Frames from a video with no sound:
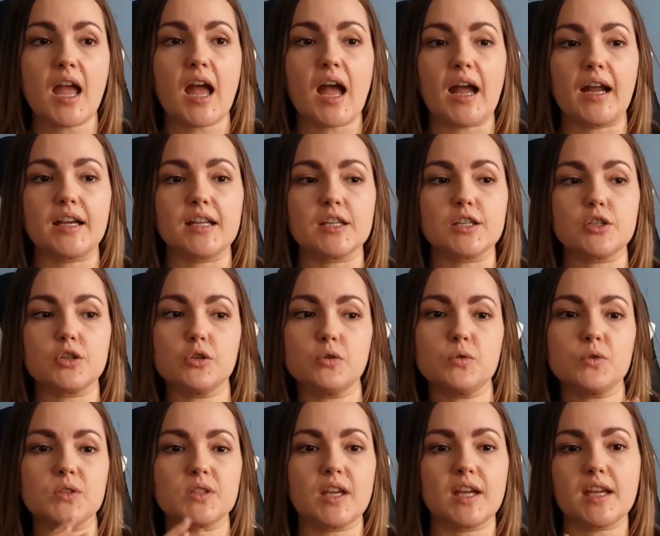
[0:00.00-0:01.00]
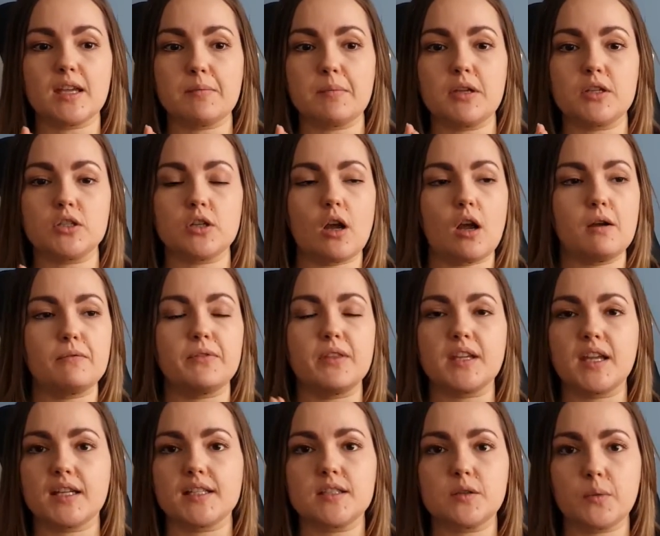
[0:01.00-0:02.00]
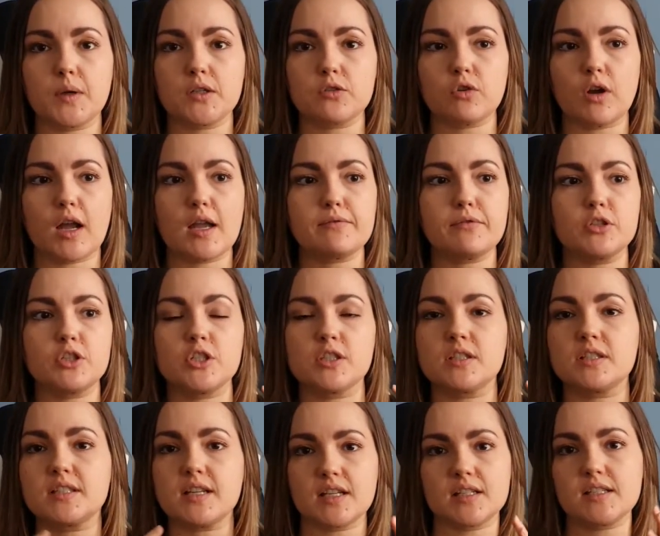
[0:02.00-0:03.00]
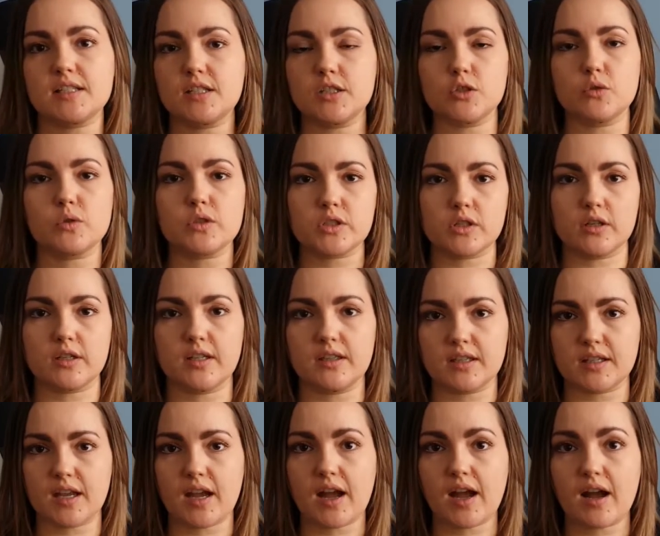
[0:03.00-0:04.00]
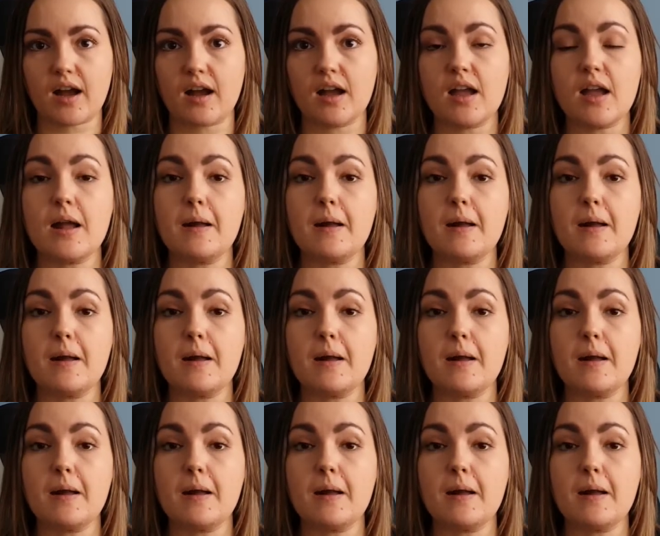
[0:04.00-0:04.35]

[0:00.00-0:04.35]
And he used that image of the getaway driver just dancing to a song in the car.